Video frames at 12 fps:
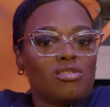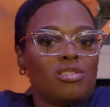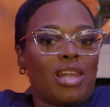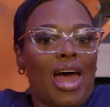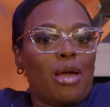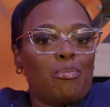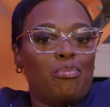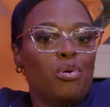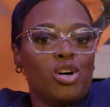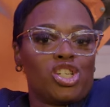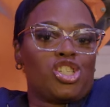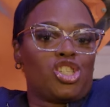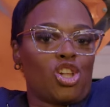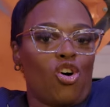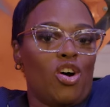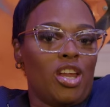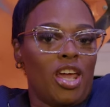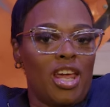like push
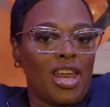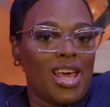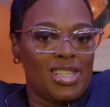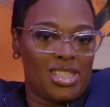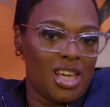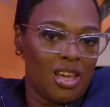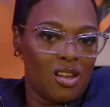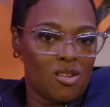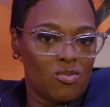thought and that's it.